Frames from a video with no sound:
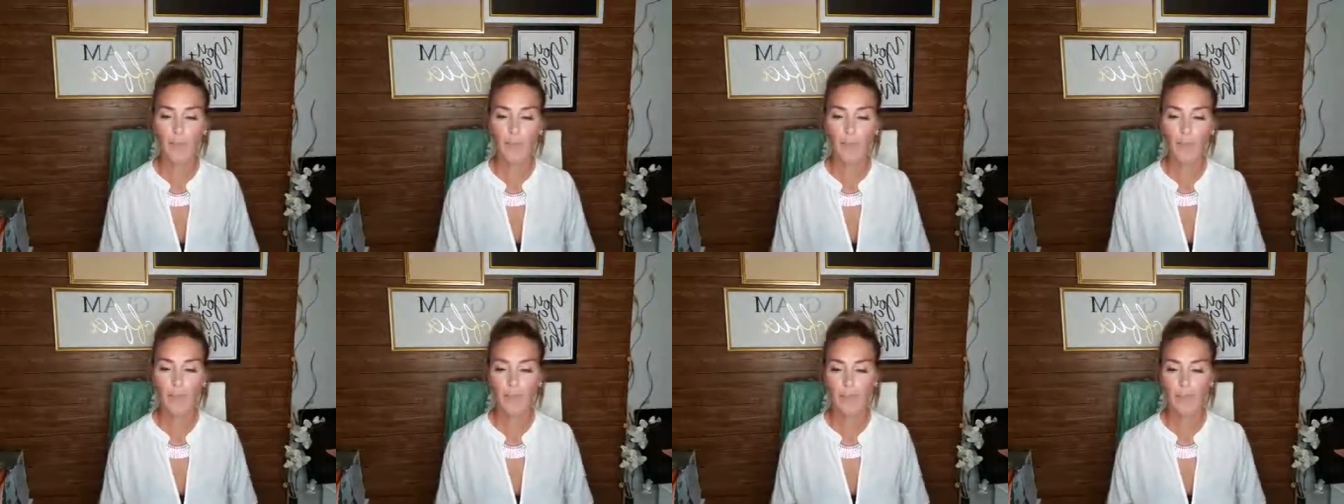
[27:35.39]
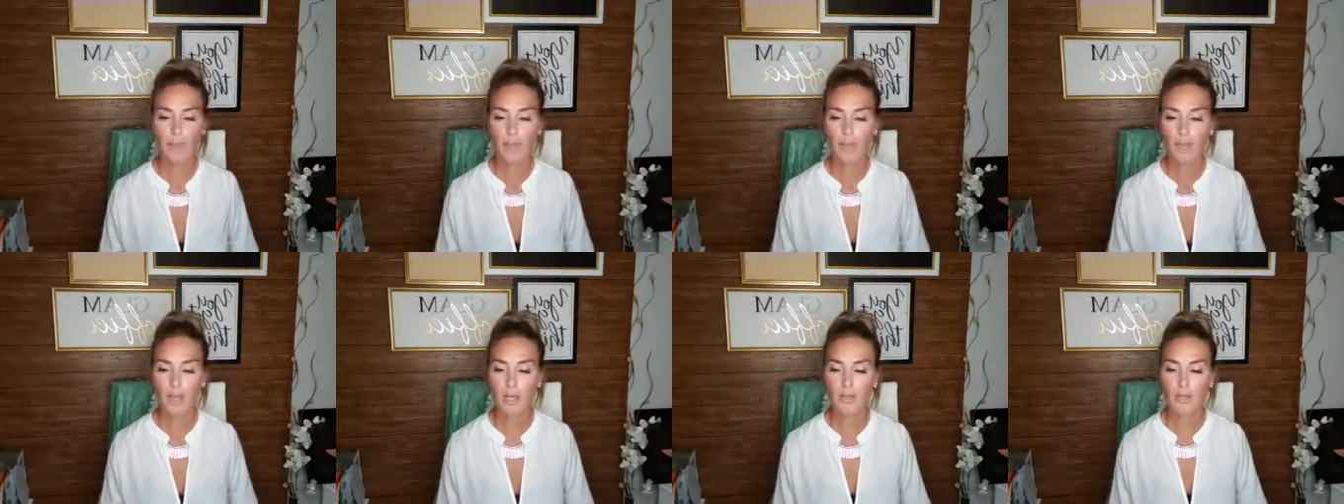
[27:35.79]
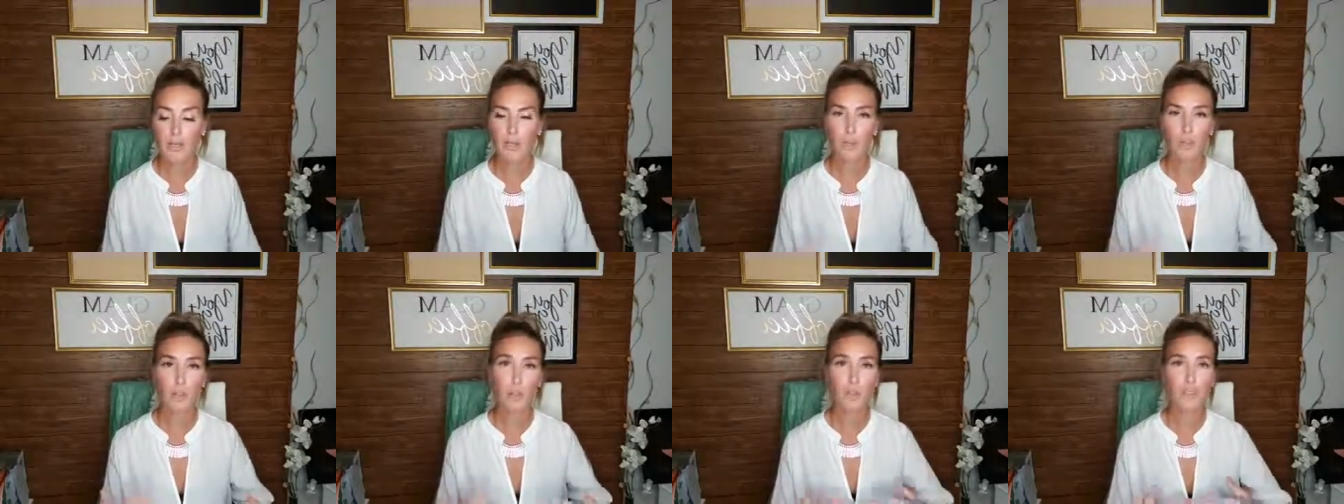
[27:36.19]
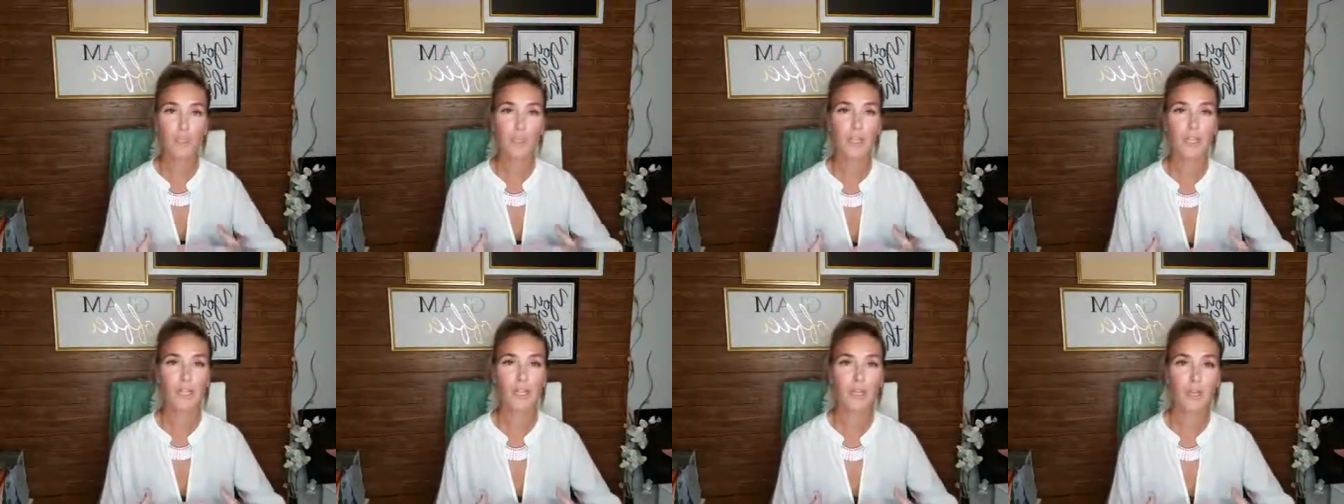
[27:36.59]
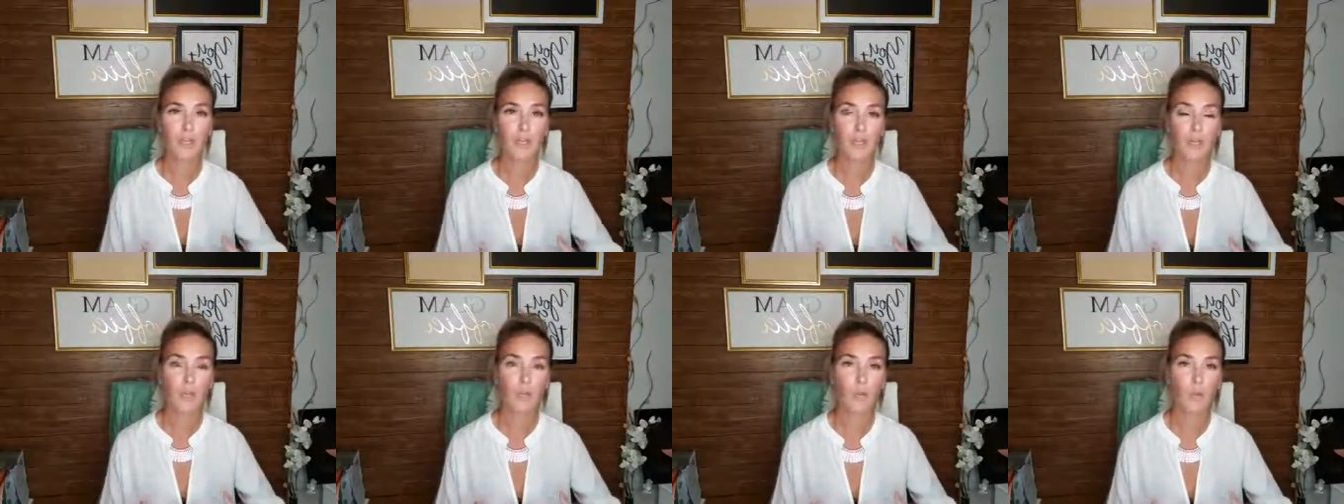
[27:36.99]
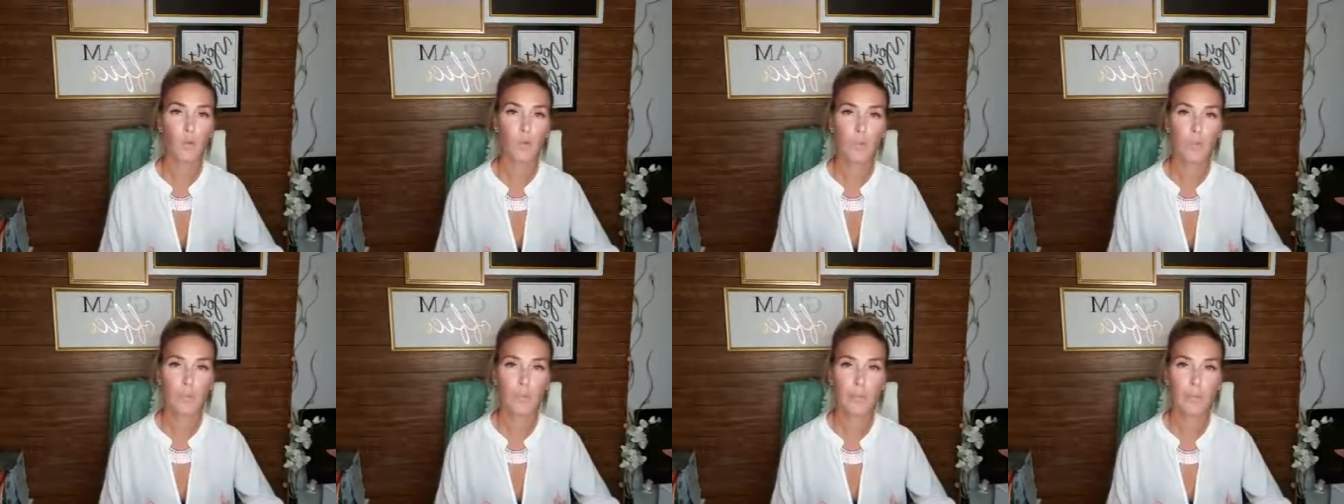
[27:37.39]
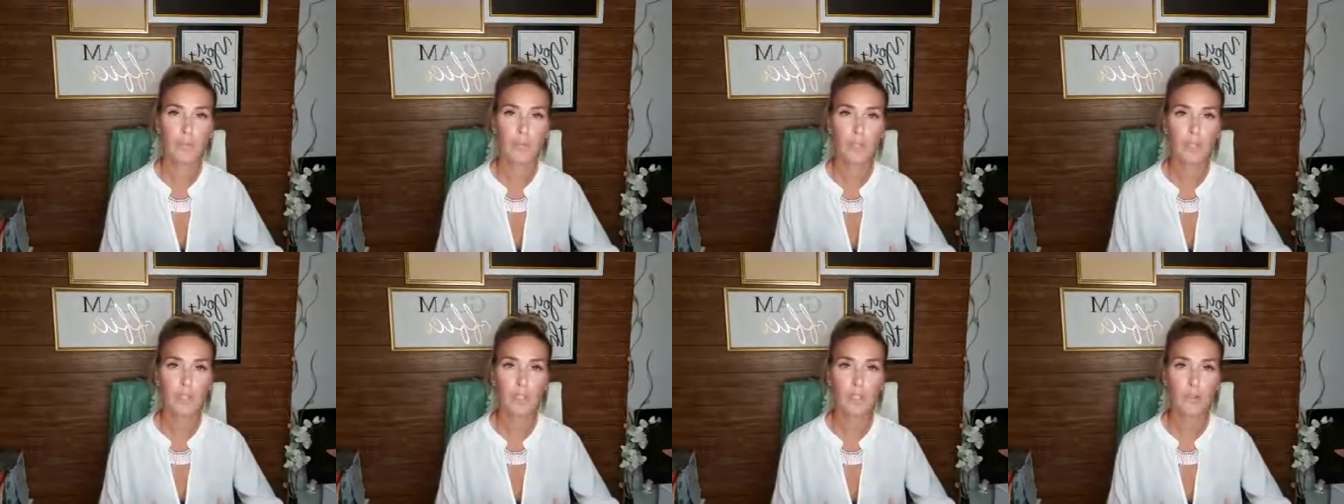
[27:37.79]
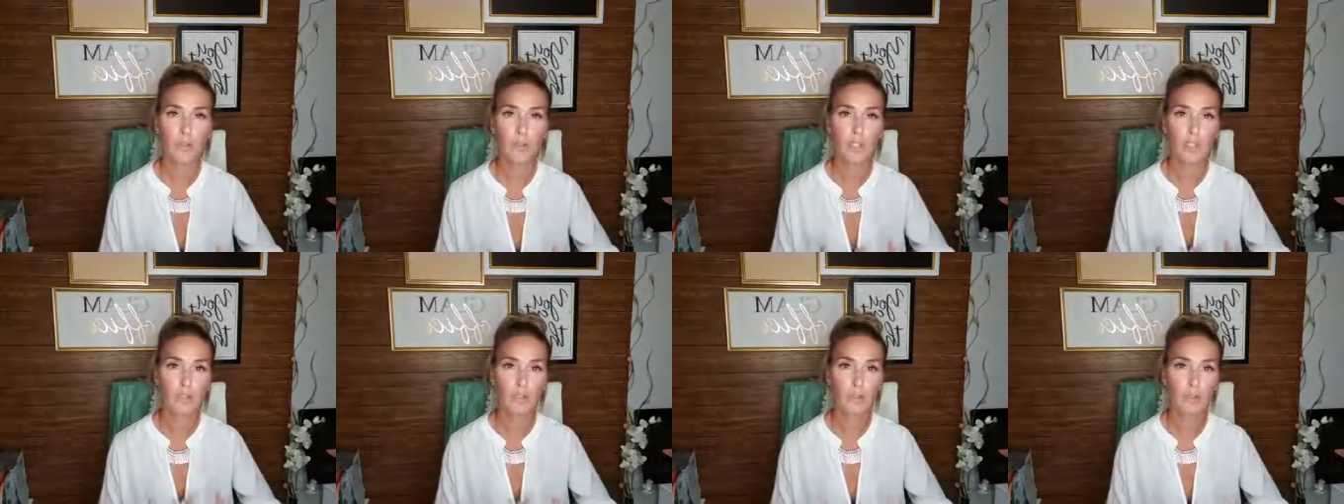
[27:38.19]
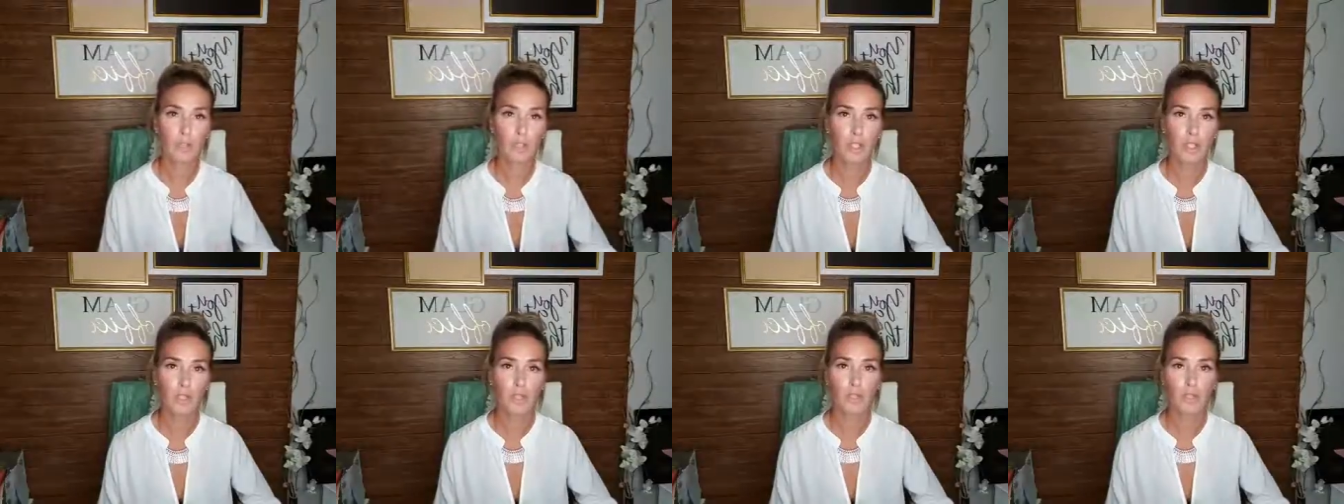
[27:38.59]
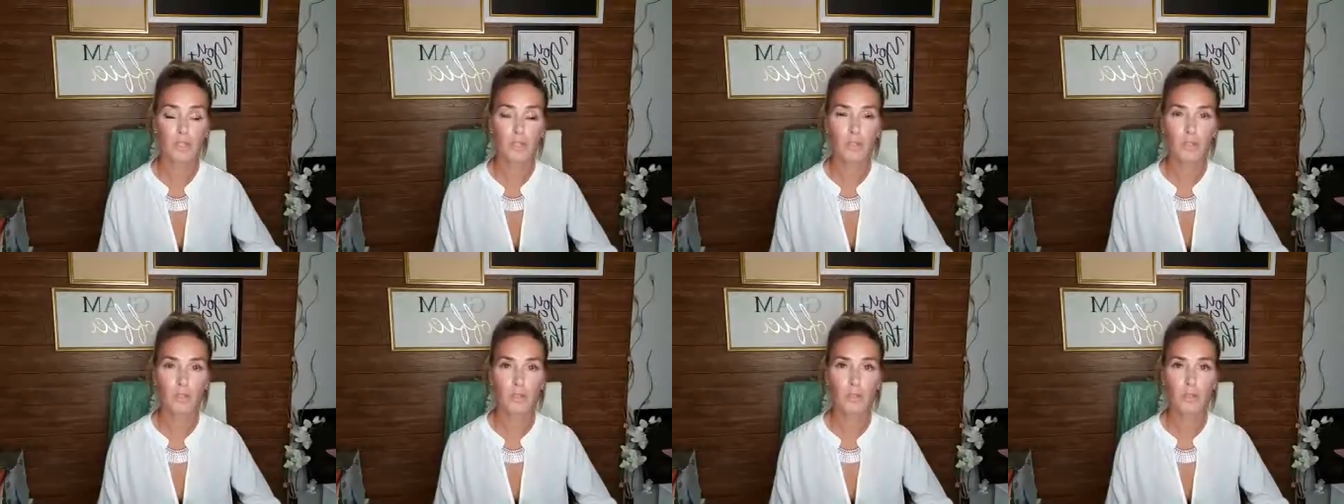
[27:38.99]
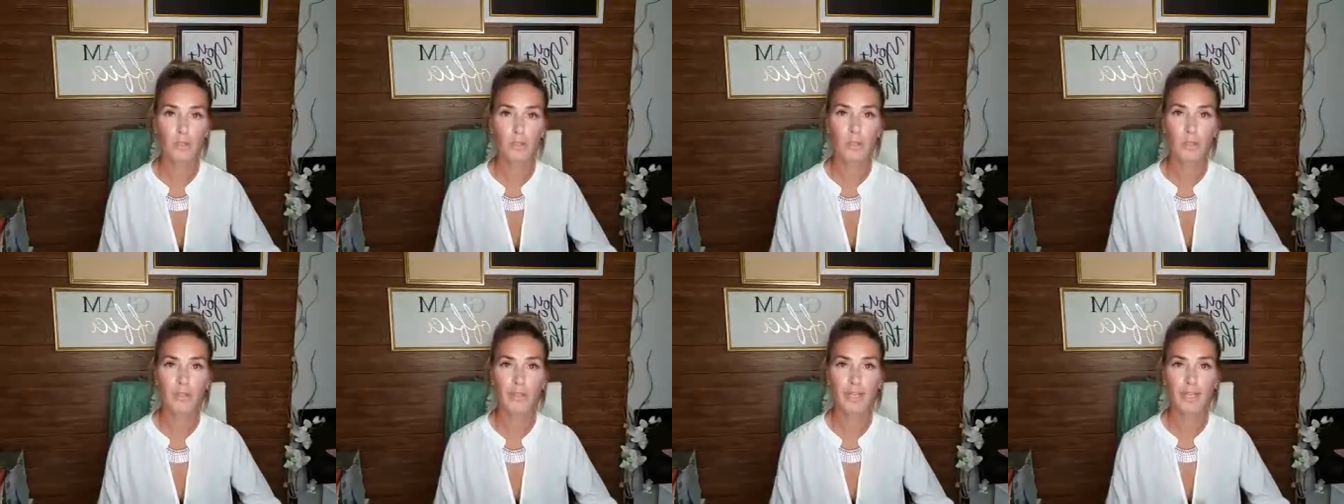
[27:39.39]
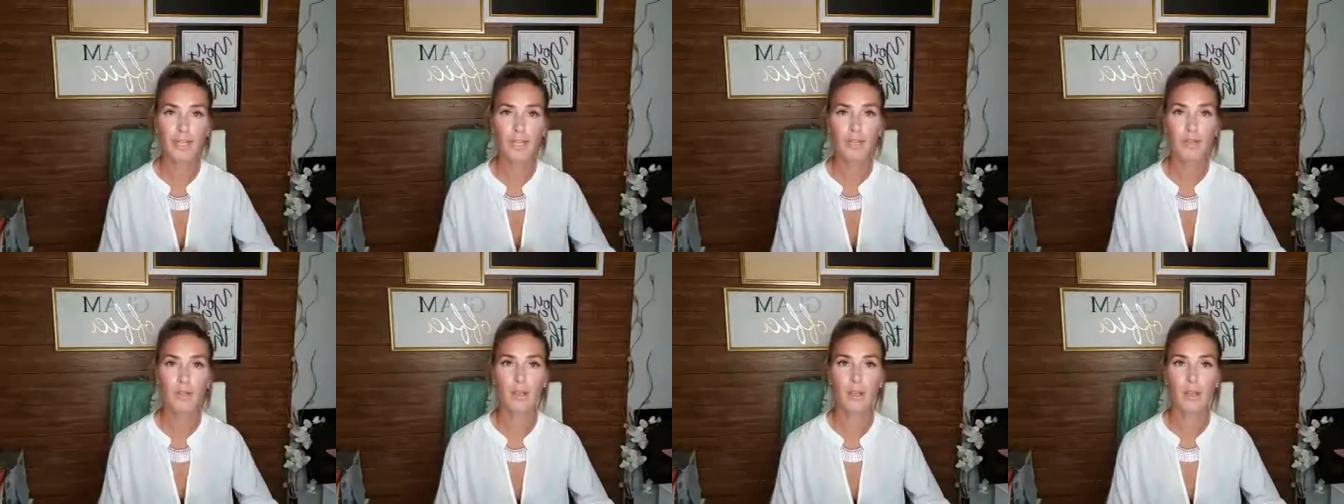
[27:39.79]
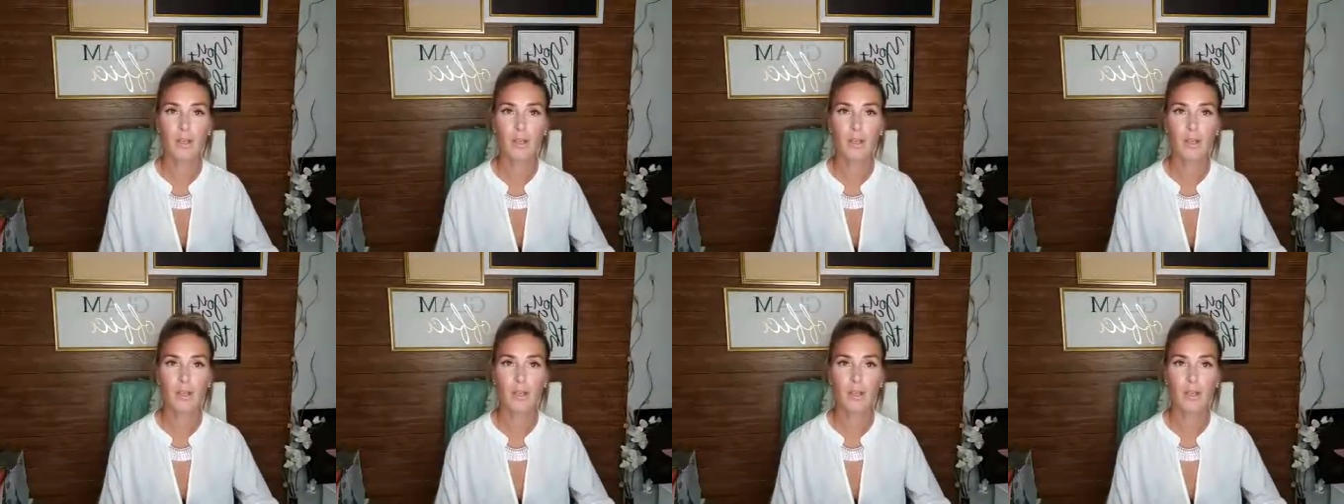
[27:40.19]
You're kind of associating yourself with that person, which is really good for you too, getting